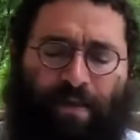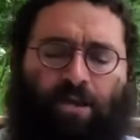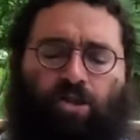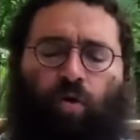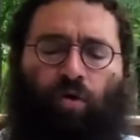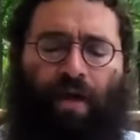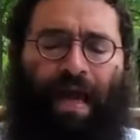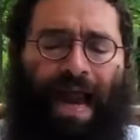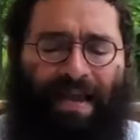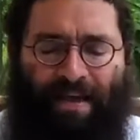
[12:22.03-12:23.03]

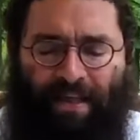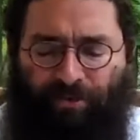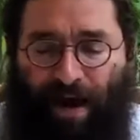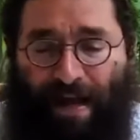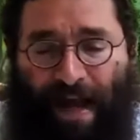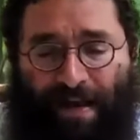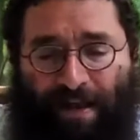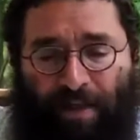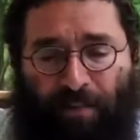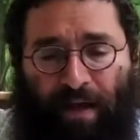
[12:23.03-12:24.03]
story, and he
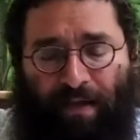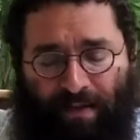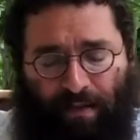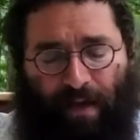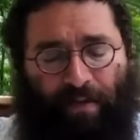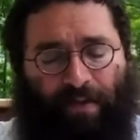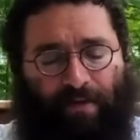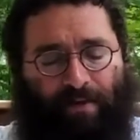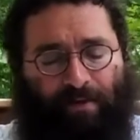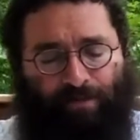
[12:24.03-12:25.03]
explains it like
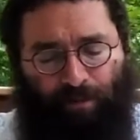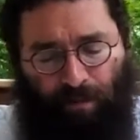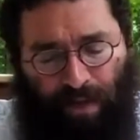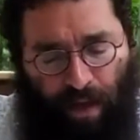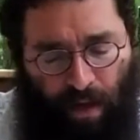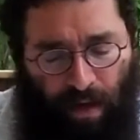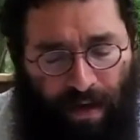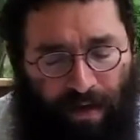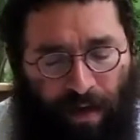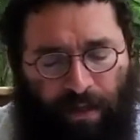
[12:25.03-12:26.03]
this.
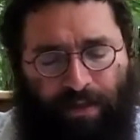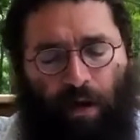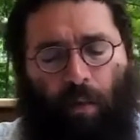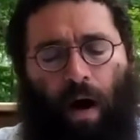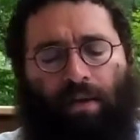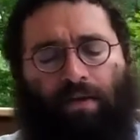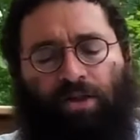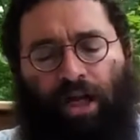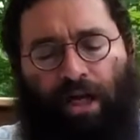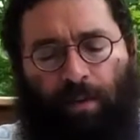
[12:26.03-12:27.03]
Esau wanted
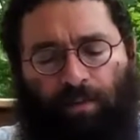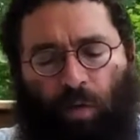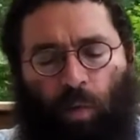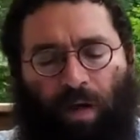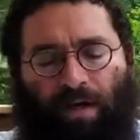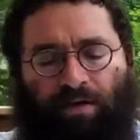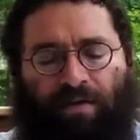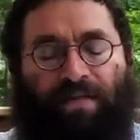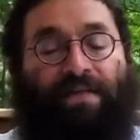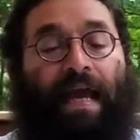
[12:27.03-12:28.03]
Jacob to wear
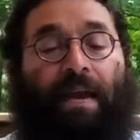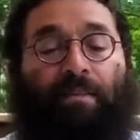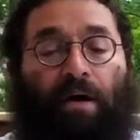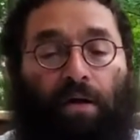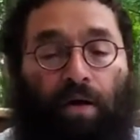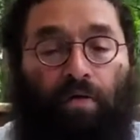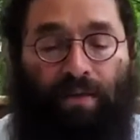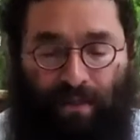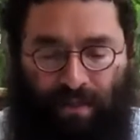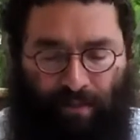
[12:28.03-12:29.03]
the same
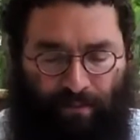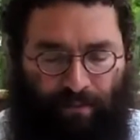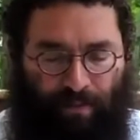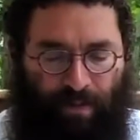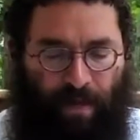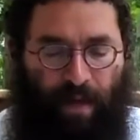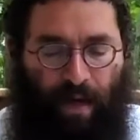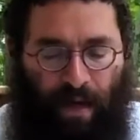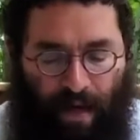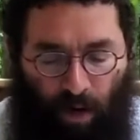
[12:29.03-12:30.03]
clothes as him.
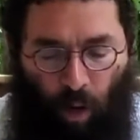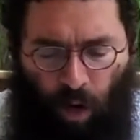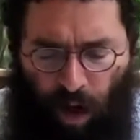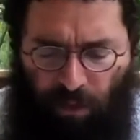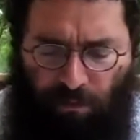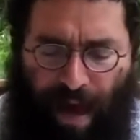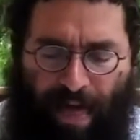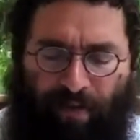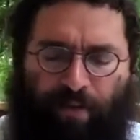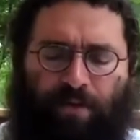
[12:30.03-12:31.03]
In all other
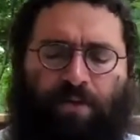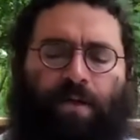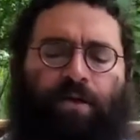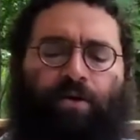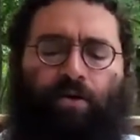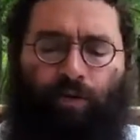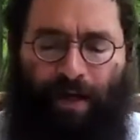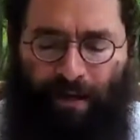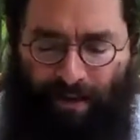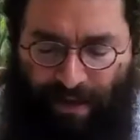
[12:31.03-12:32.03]
matters, he
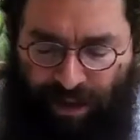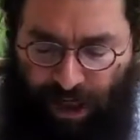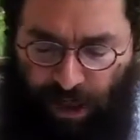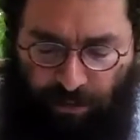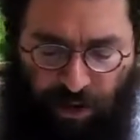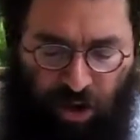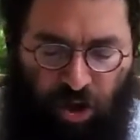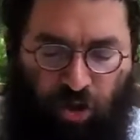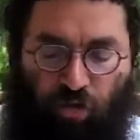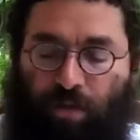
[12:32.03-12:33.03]
agreed that Jacob should
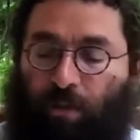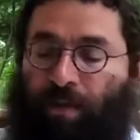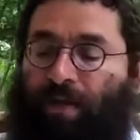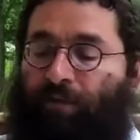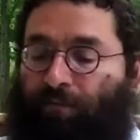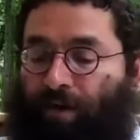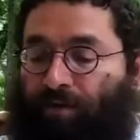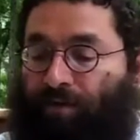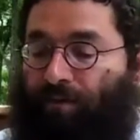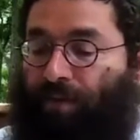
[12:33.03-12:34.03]
choose to be different.